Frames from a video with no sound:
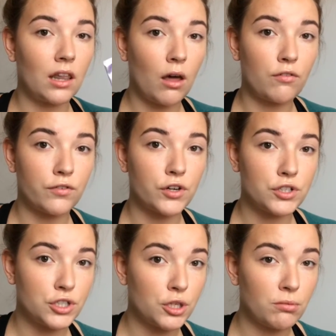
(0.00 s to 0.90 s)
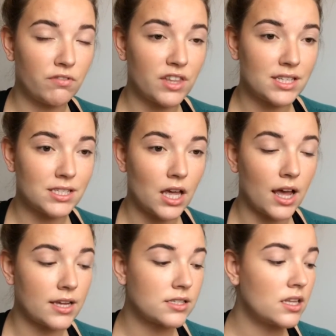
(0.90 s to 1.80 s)
lot for a tube of this
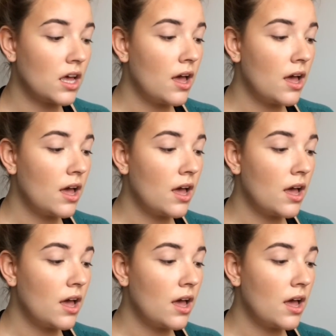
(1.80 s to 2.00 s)
size,